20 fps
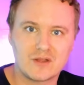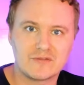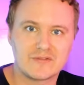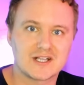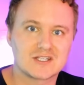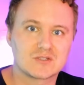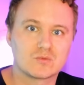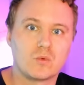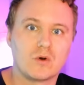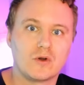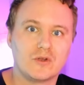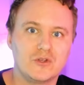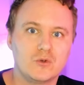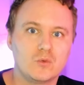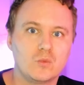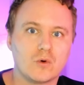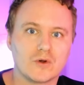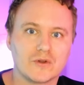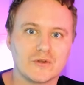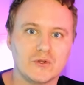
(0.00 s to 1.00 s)
That's what you
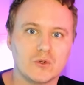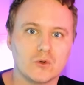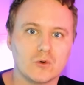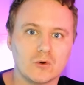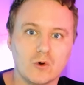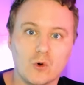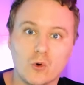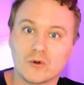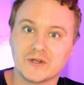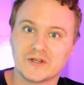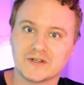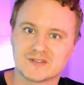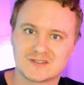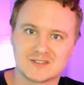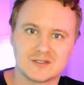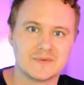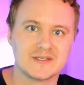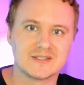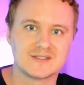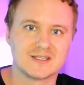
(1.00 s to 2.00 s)
want your audience
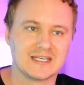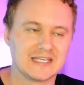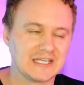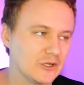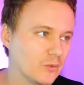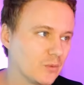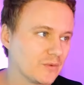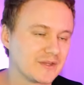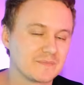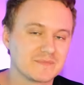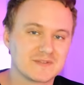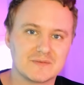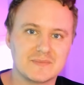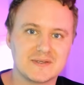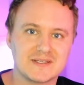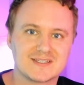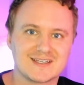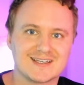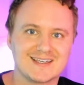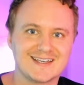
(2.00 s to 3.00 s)
to be seeing. You want them to be
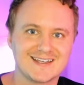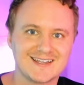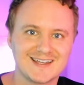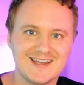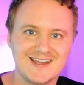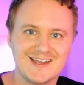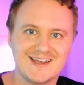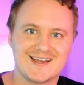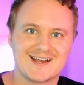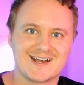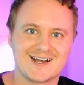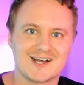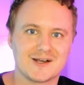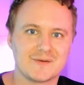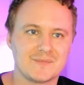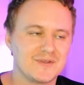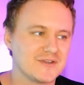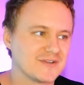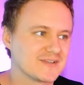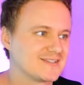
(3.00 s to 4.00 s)
seeing
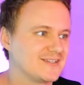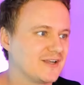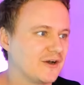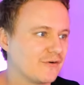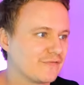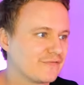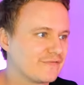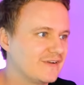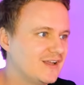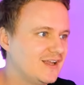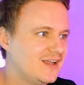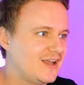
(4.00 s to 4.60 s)
um, yourself.